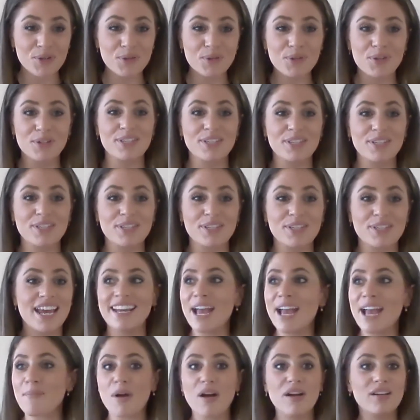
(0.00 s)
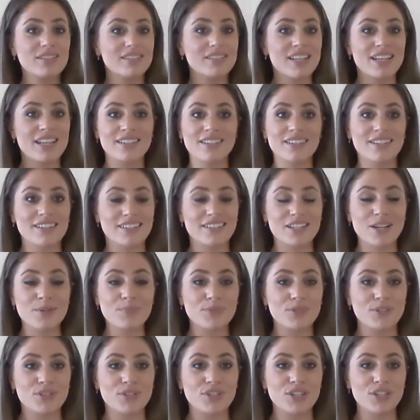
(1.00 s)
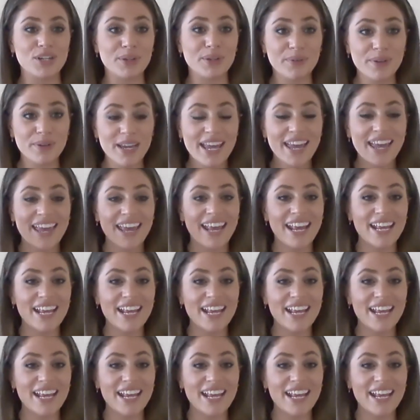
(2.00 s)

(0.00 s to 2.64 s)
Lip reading: You could say, yep, I'll send in a substitute.